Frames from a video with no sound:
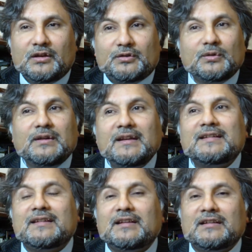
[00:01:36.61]
to
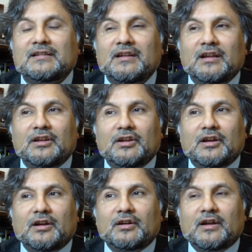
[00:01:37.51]
listen
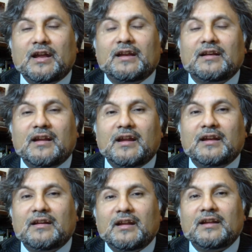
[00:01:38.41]

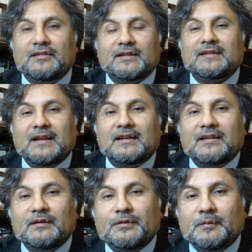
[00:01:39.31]
and just get
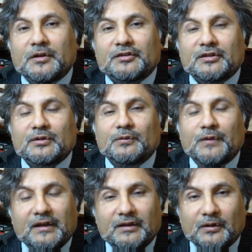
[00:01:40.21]
the information through
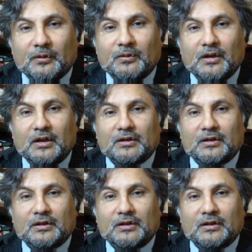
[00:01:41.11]
video,